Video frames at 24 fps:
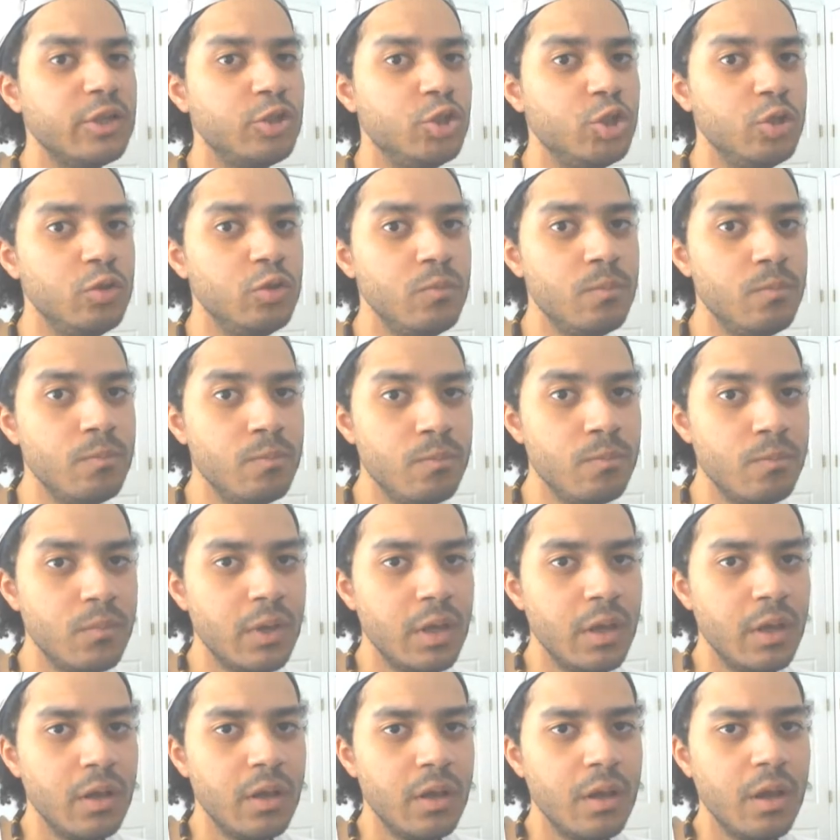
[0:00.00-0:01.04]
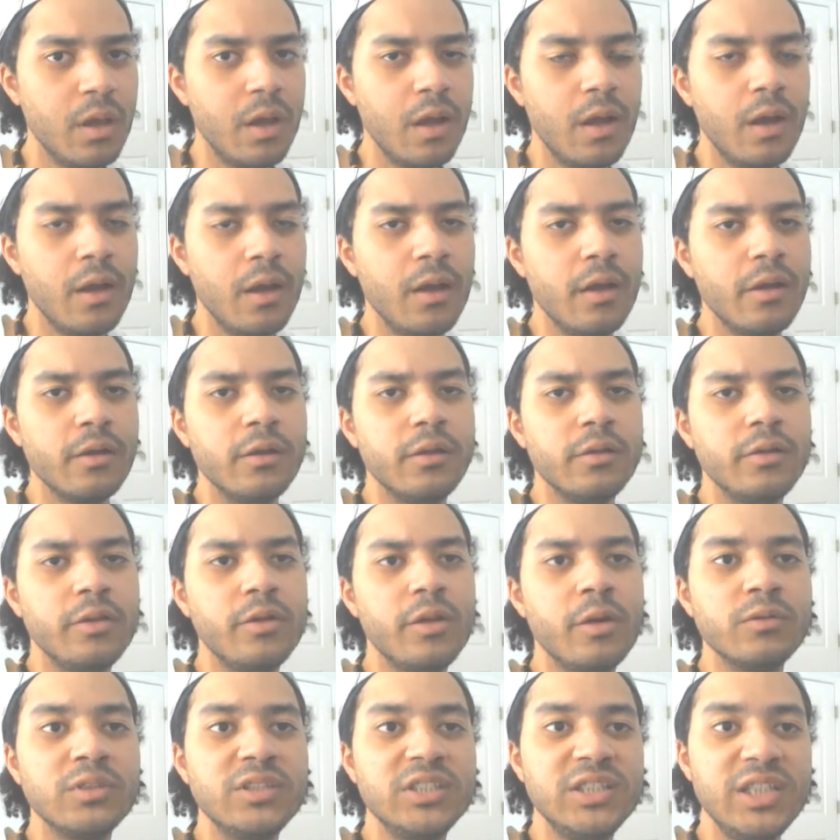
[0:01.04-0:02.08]
that you, you
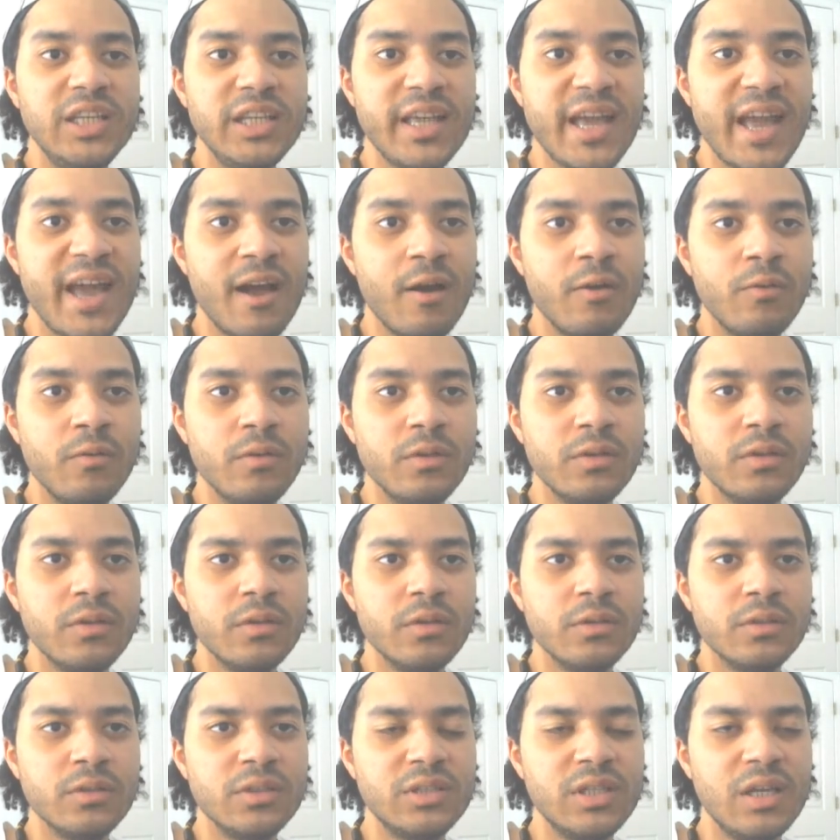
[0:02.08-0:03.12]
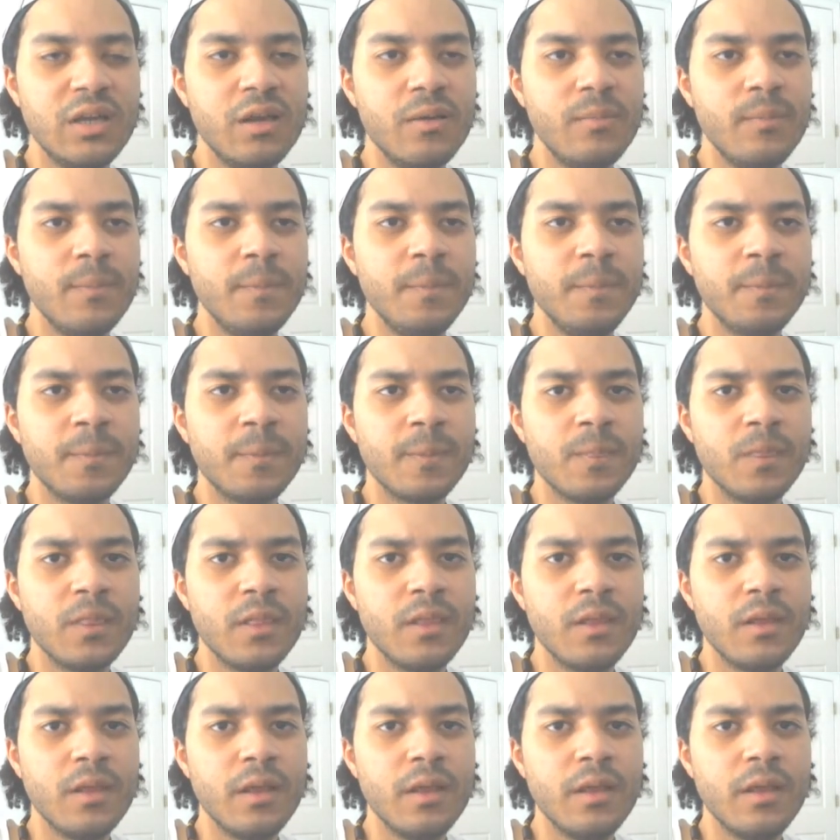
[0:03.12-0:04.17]
know, seek out some
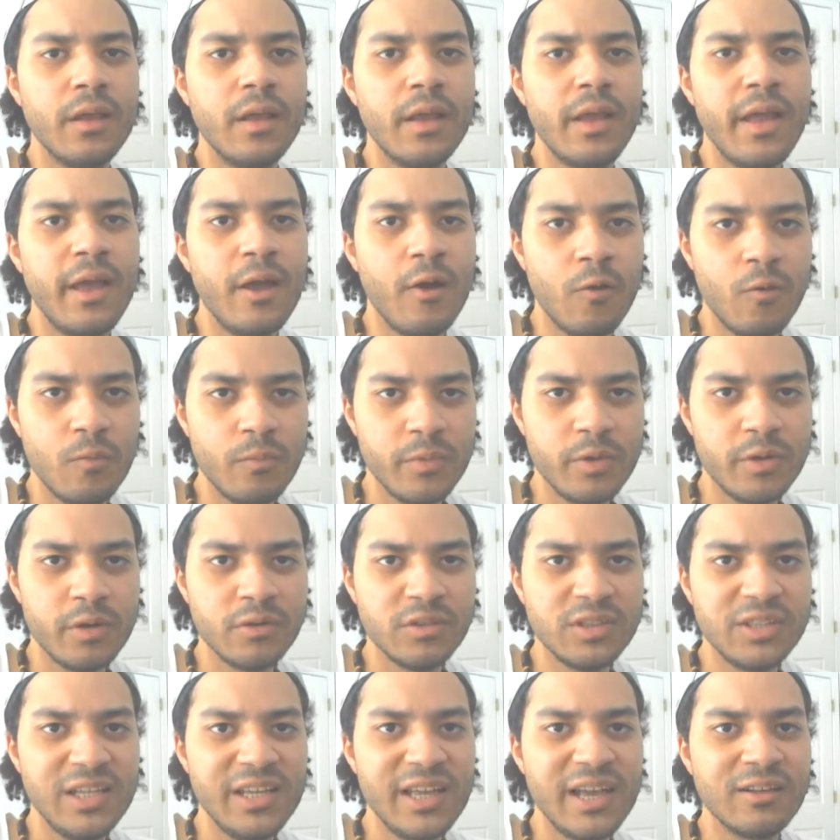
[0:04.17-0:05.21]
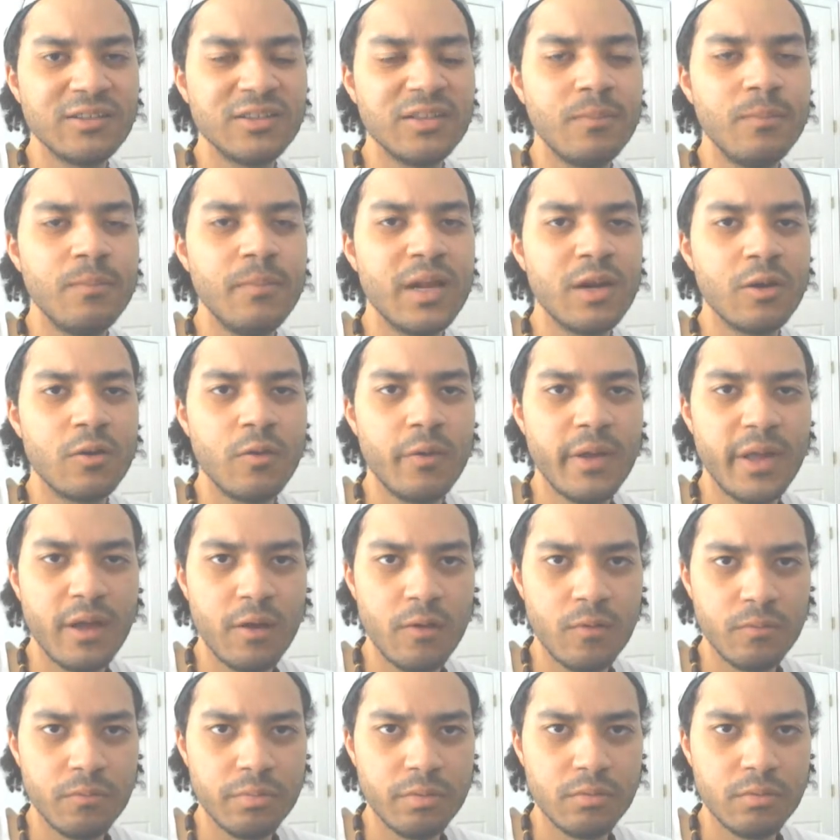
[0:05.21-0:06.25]
help, you know, seek out some medical
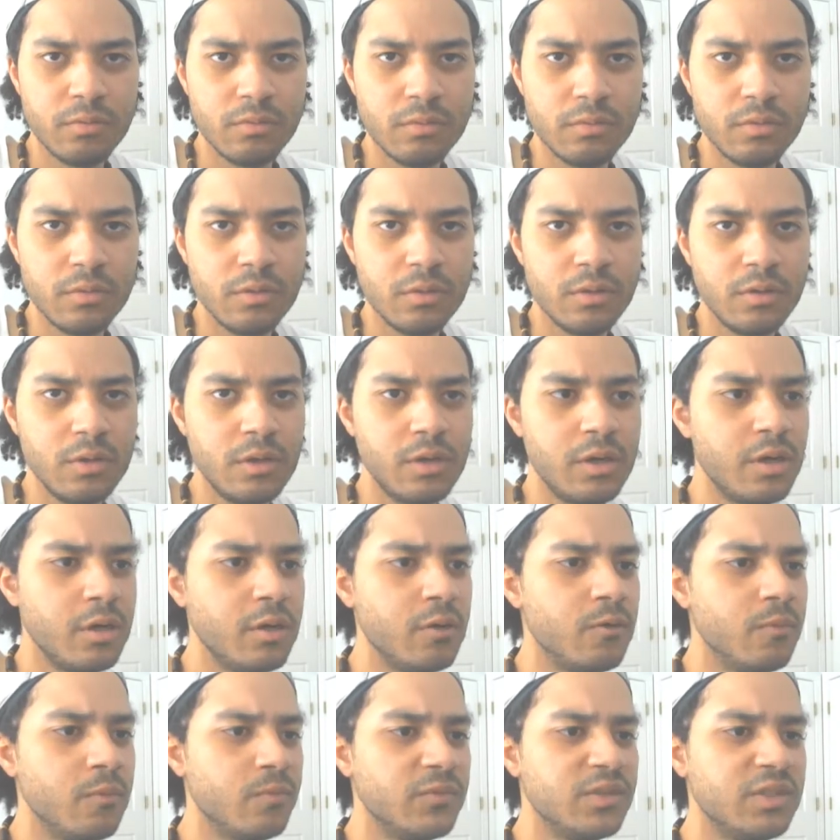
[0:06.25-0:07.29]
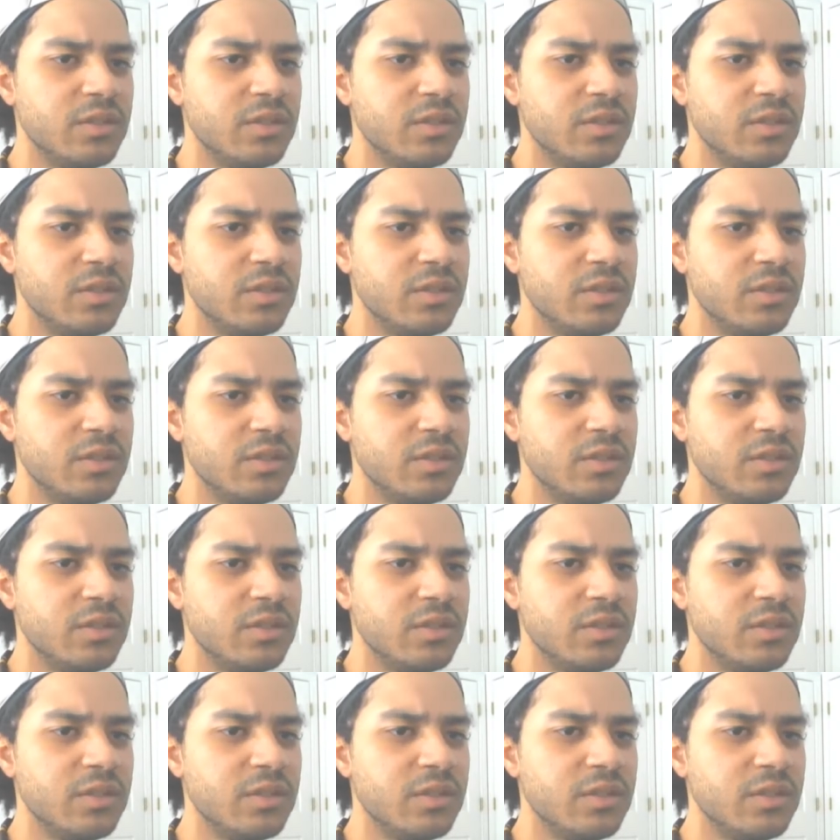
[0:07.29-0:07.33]
help, you know,